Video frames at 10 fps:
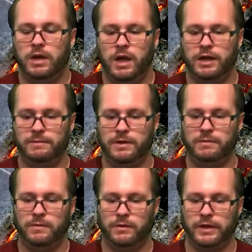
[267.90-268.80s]
It could be
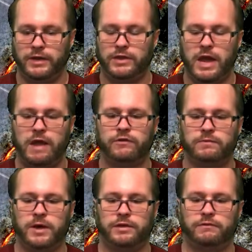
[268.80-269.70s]
like the
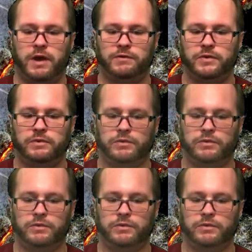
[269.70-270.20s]
aftermath of everyone